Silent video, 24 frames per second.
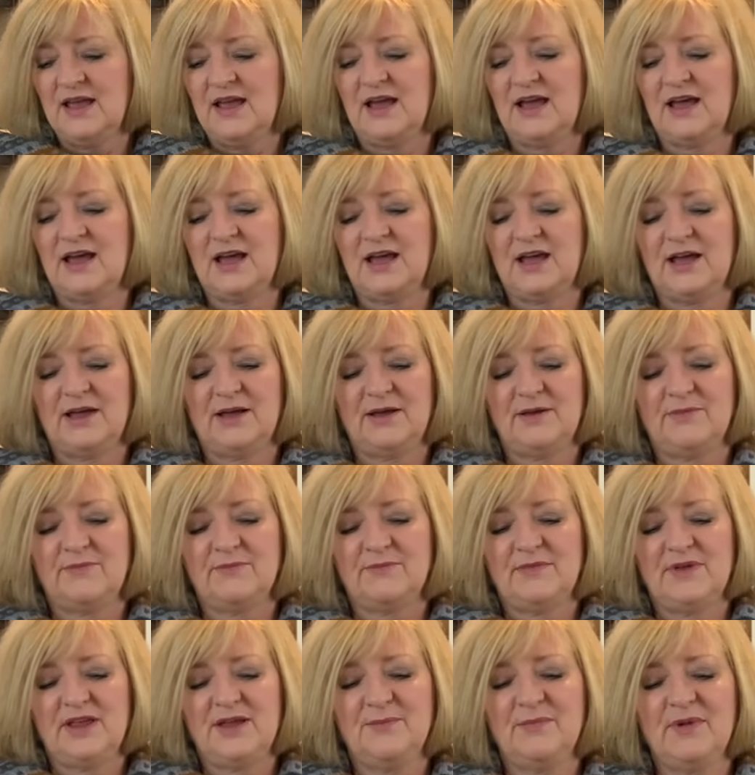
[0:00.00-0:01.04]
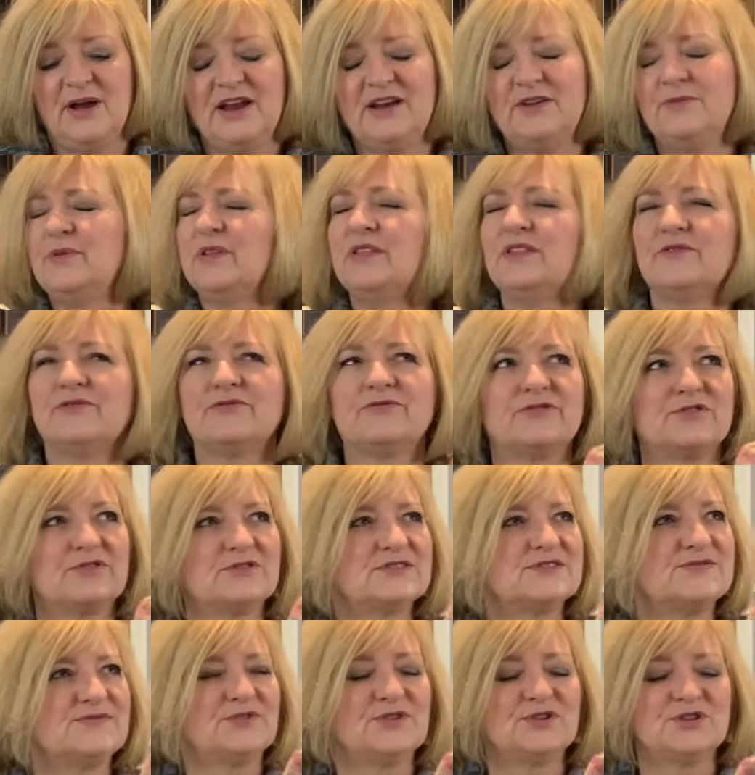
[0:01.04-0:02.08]
It might have been the
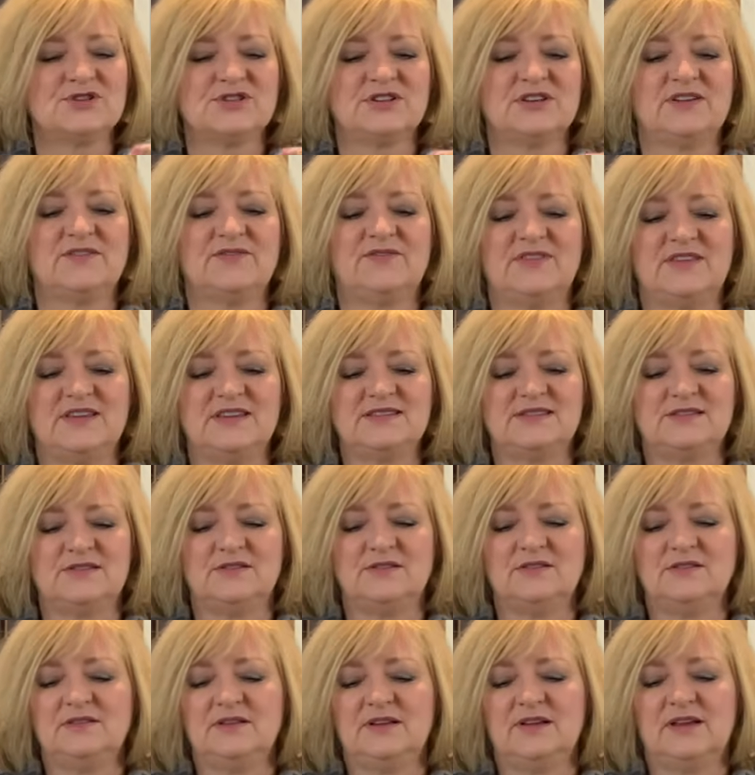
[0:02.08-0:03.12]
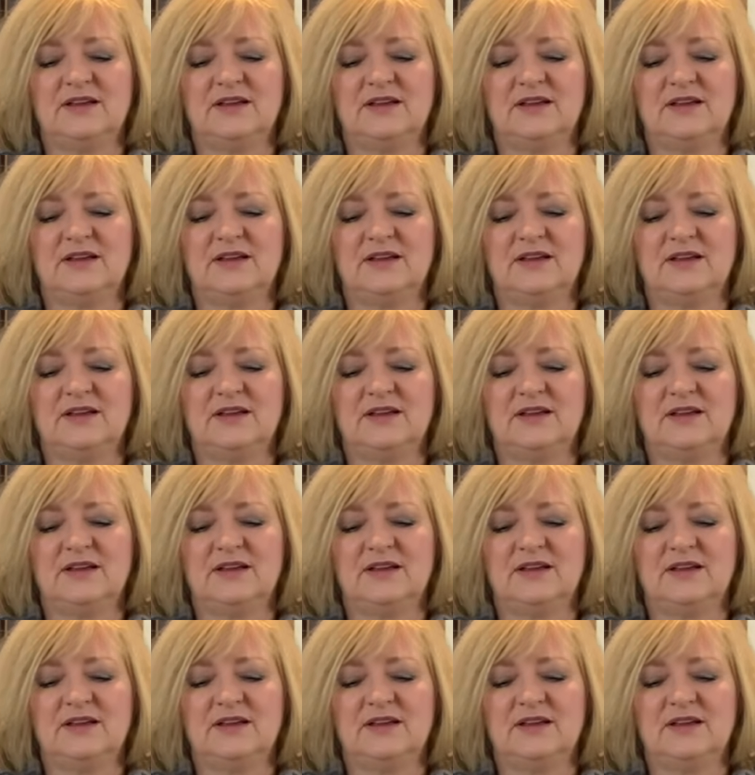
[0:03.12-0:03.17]
first version of Thistle,